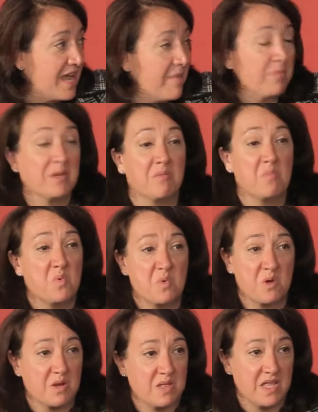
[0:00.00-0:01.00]
happening
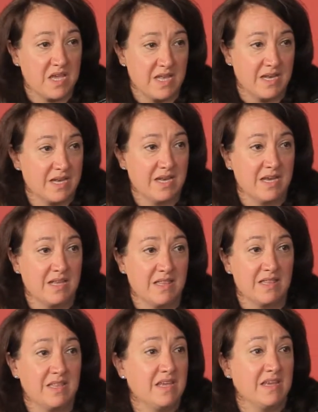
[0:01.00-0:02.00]
more than
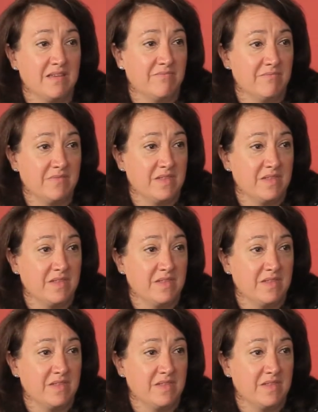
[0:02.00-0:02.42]
in the